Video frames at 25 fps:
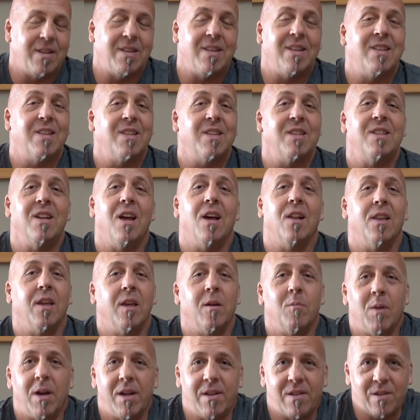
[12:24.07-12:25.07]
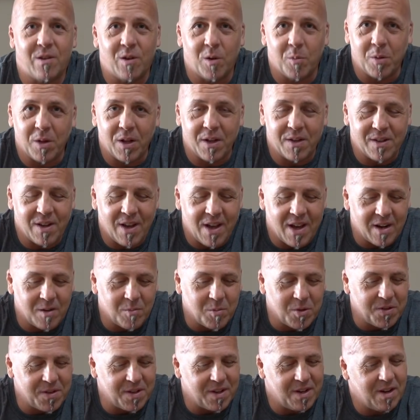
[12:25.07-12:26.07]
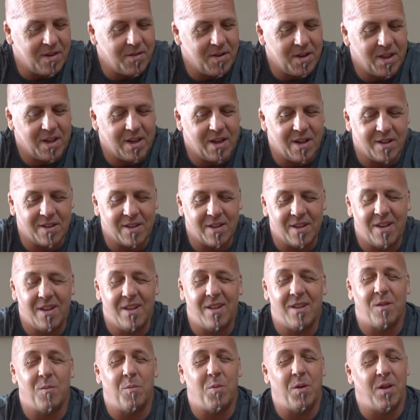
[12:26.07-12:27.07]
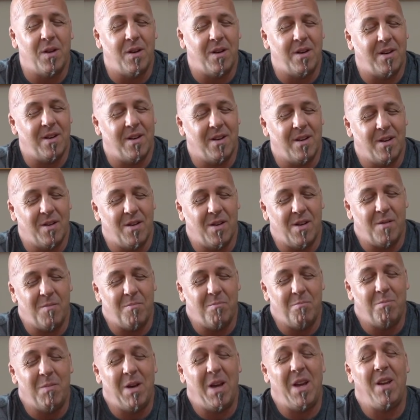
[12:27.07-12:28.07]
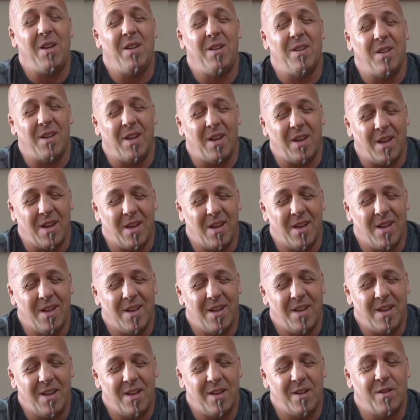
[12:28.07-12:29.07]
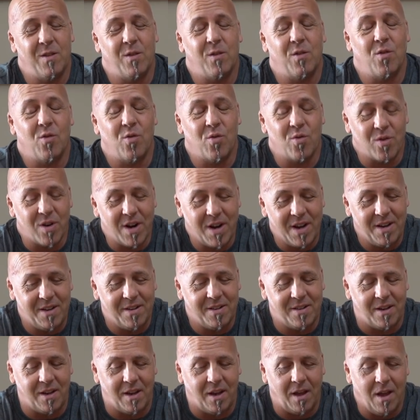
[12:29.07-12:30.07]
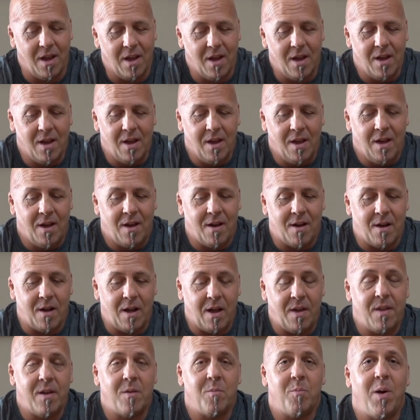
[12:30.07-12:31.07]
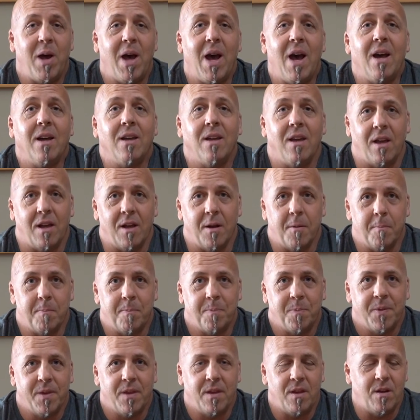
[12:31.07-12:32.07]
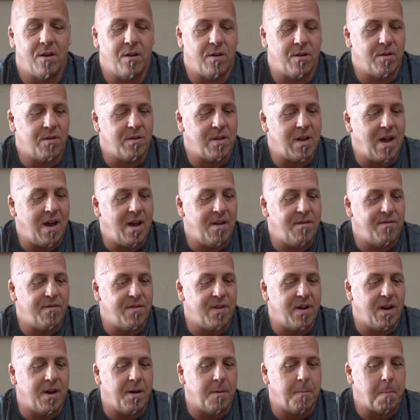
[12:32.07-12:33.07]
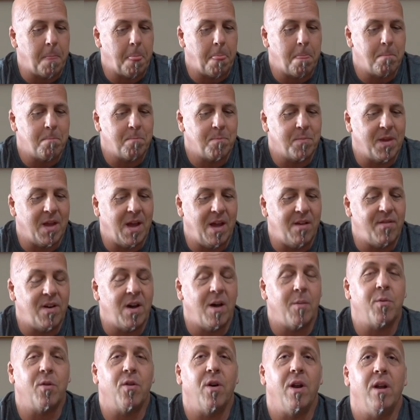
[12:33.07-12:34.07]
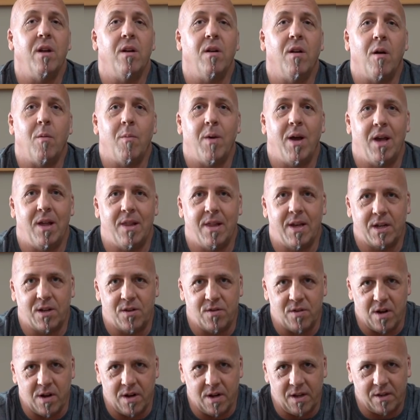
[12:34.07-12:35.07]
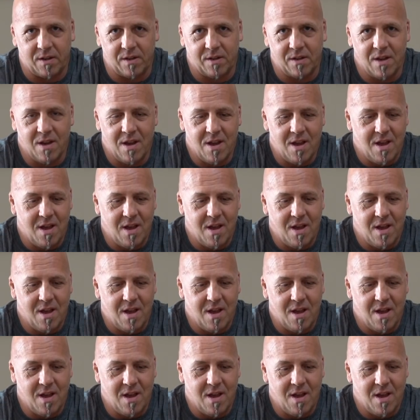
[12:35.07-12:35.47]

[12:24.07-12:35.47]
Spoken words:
selling my surplus animals and everything else, it has been amazing. It is crazy. And then packing, you know, I've upgraded all my electronics.